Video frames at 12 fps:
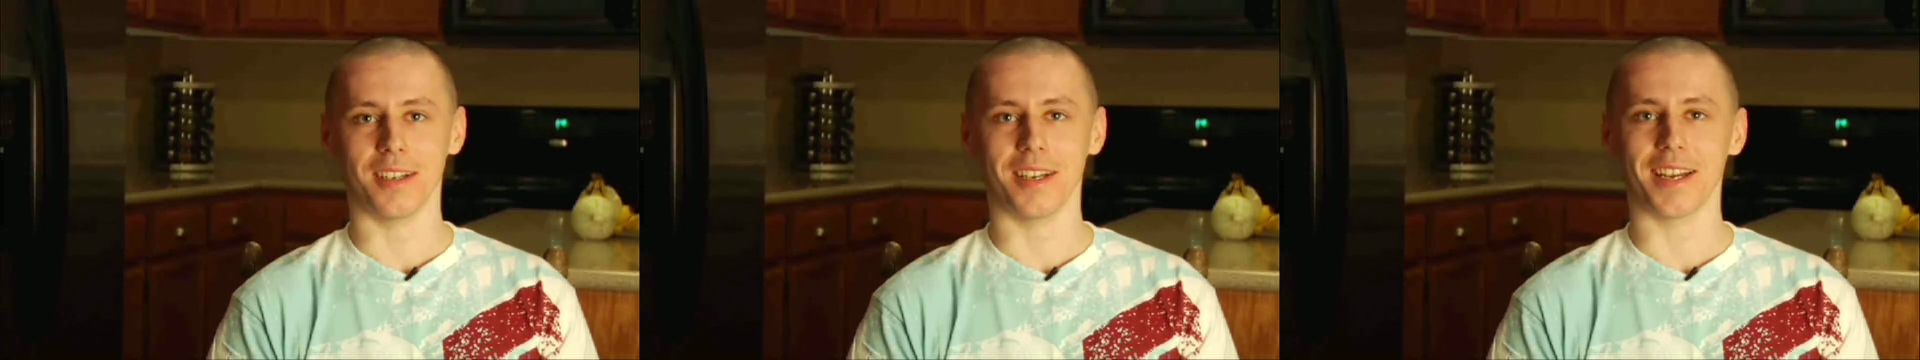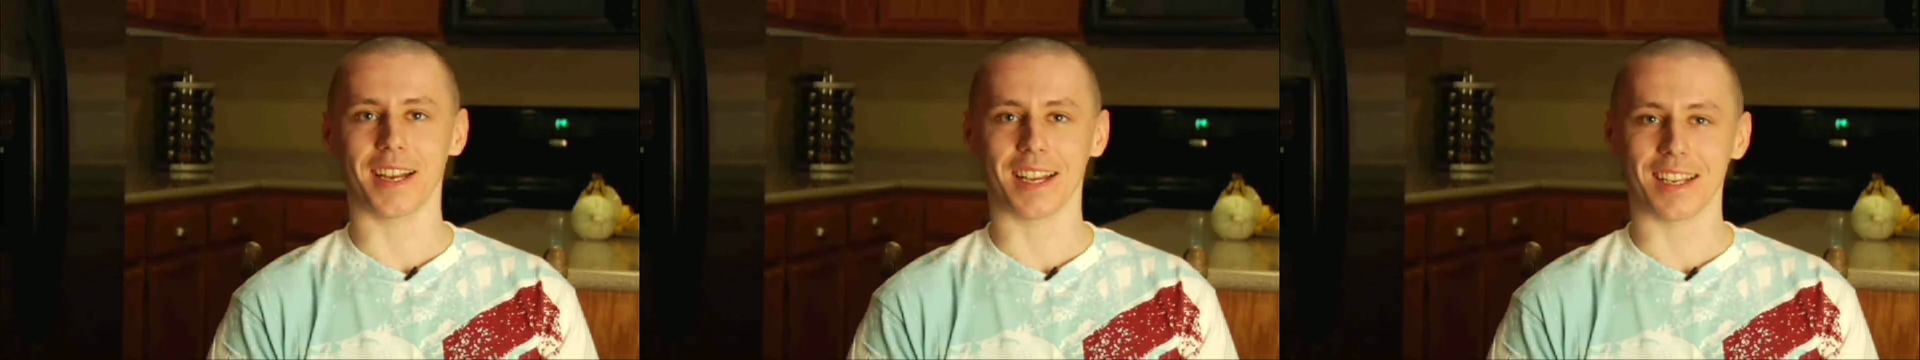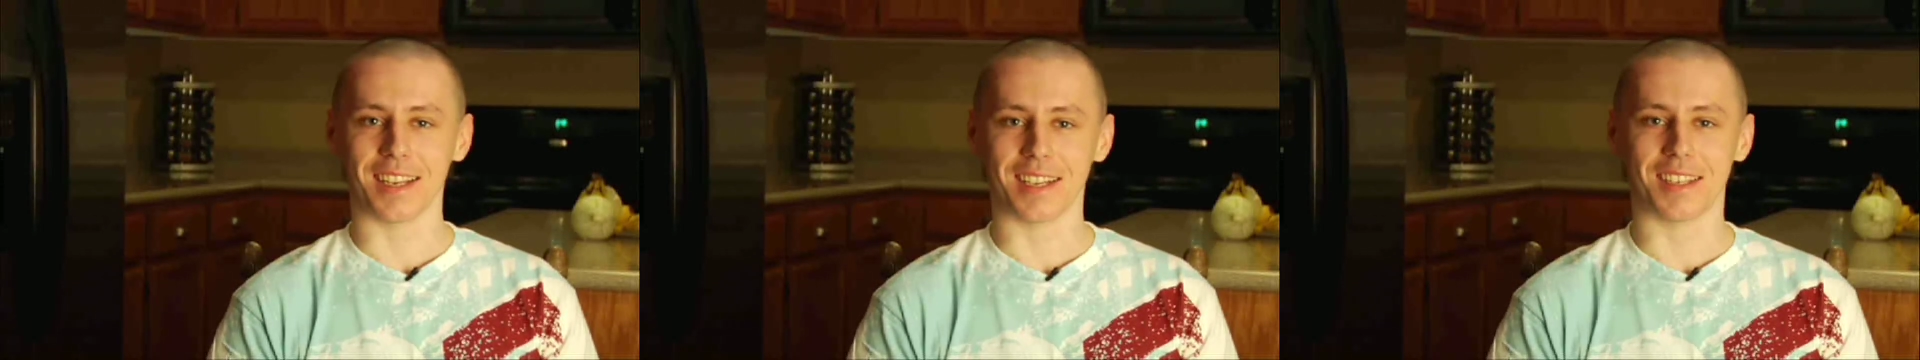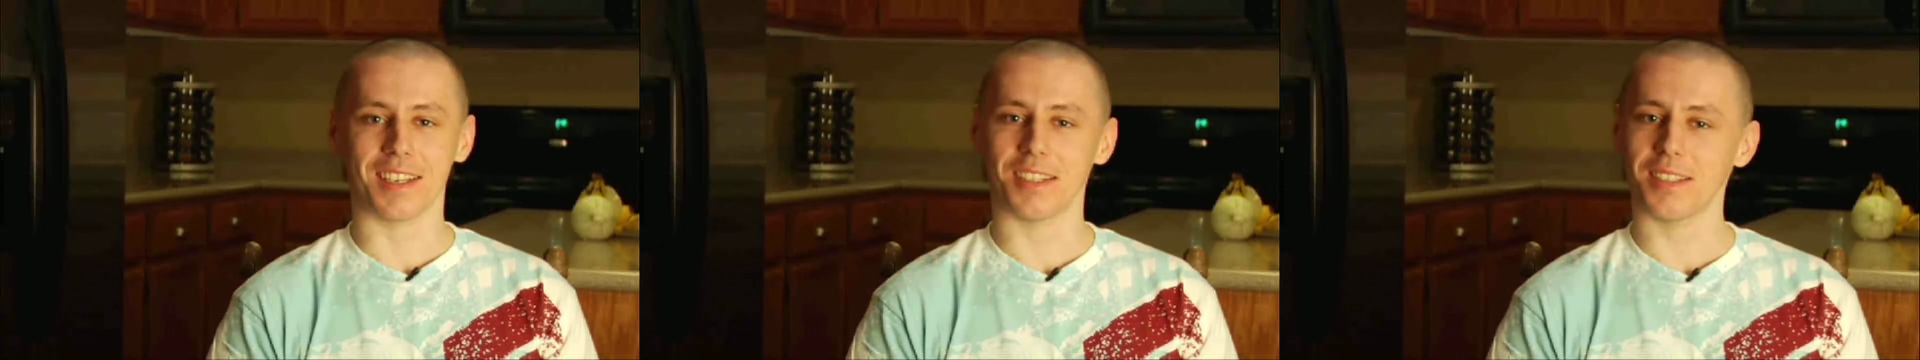Like,
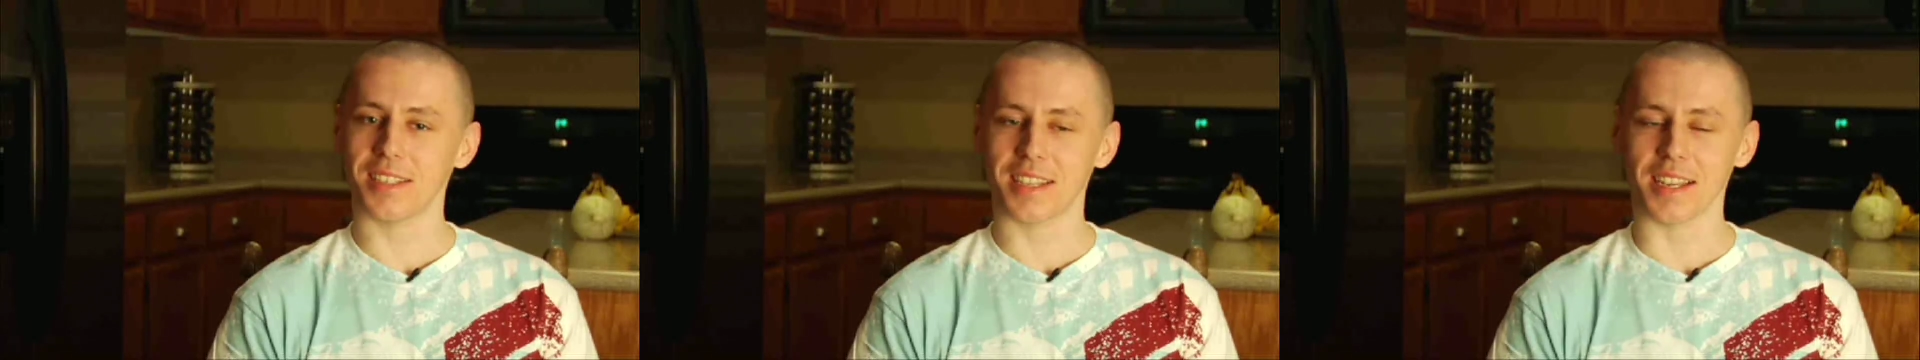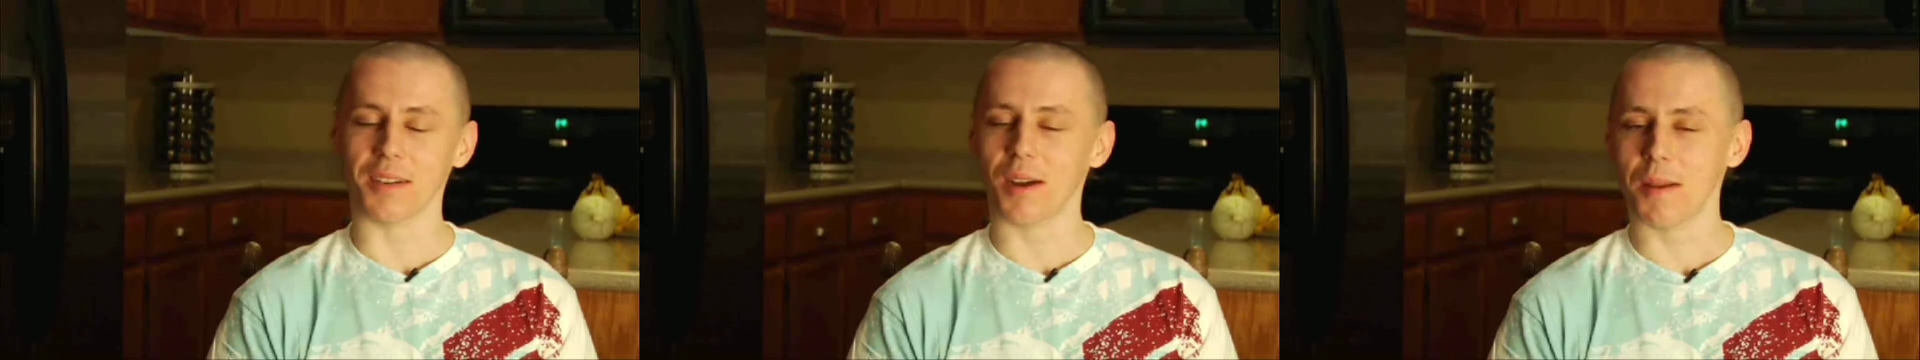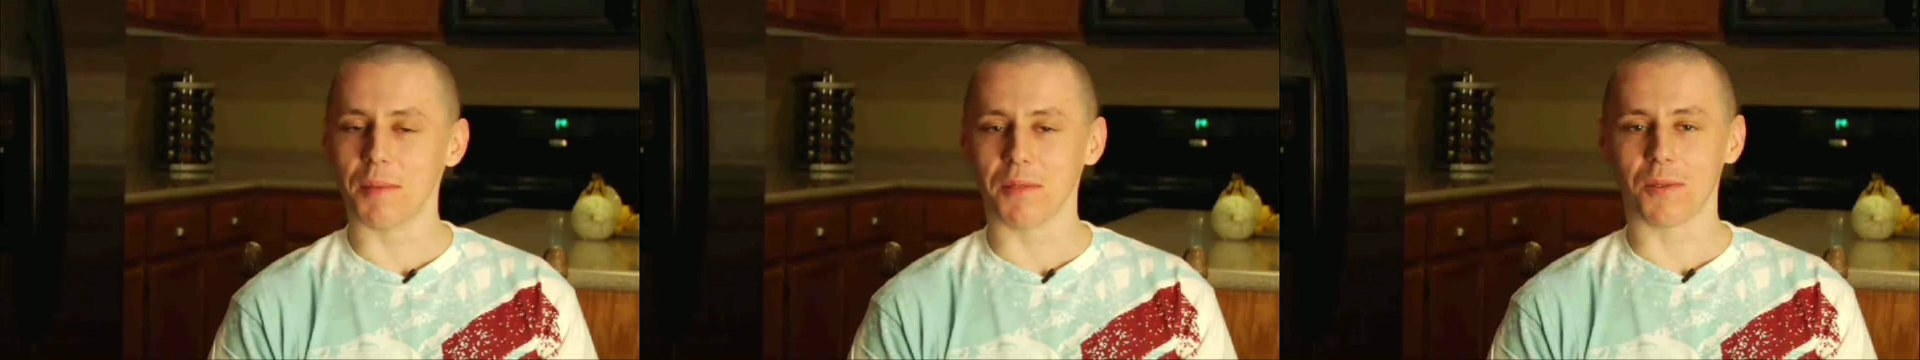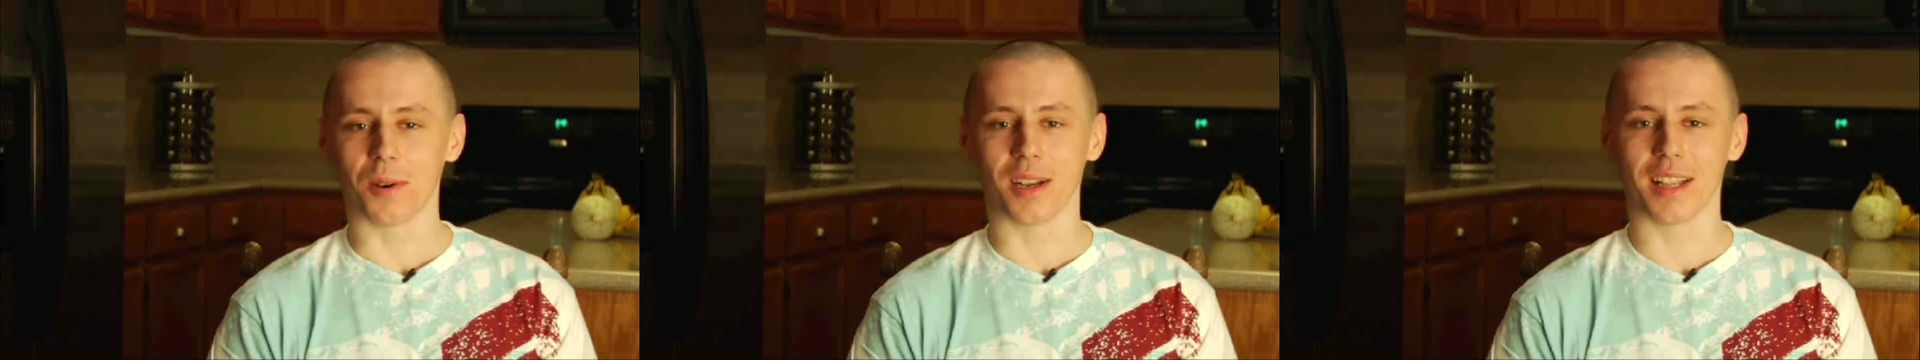it does this thing right
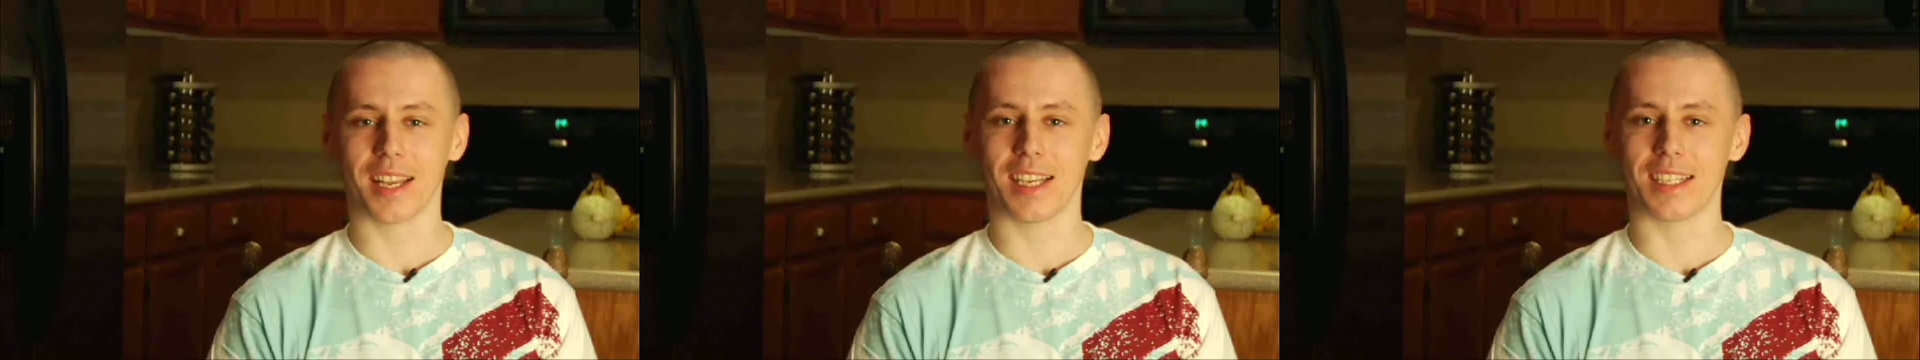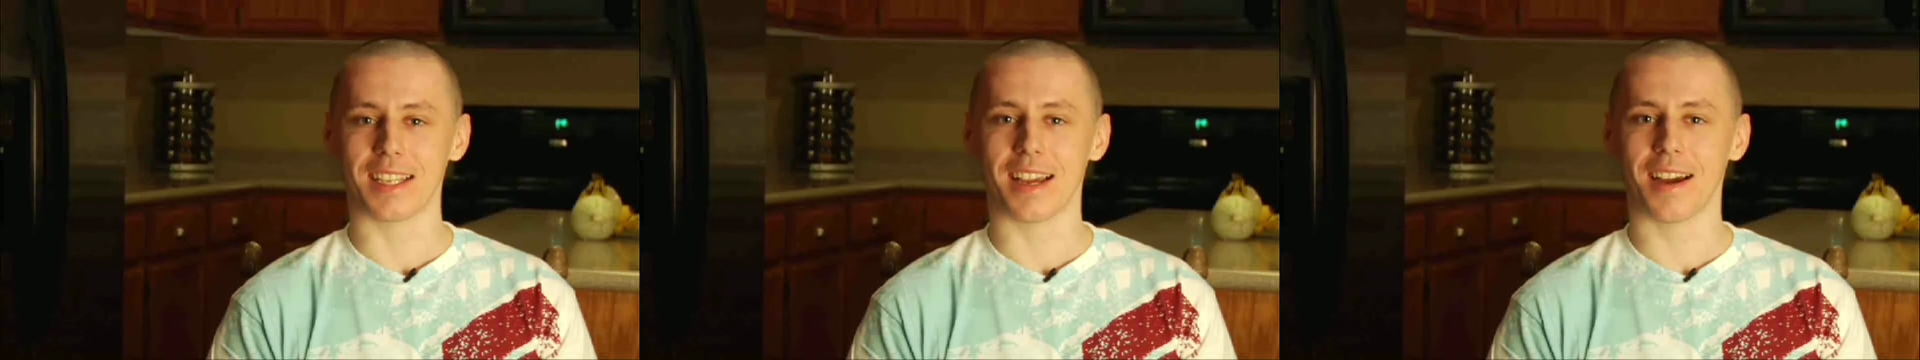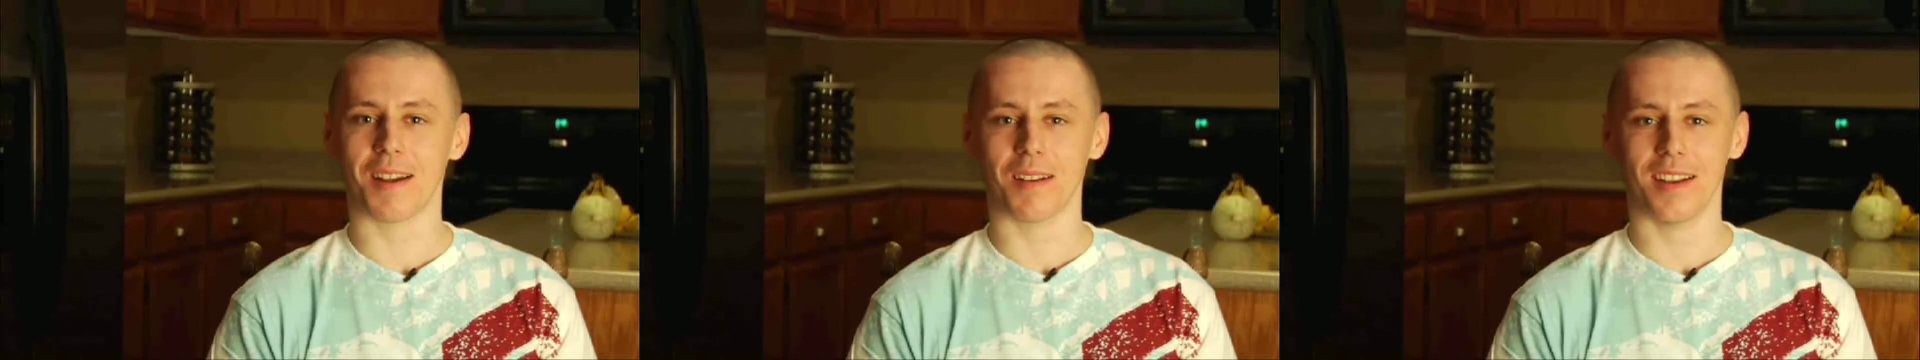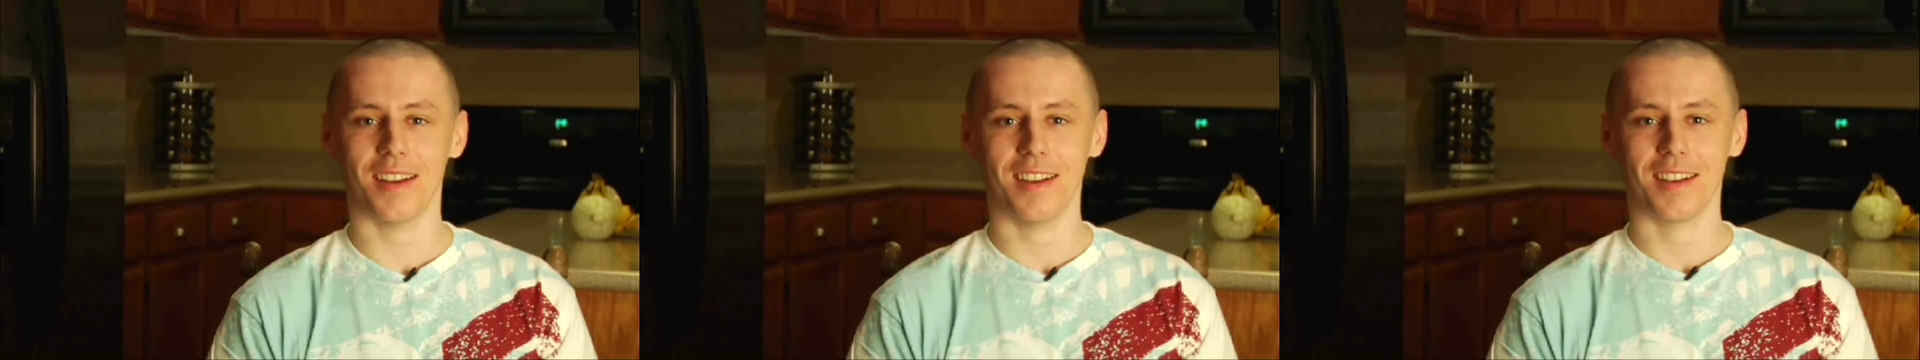before it lays down.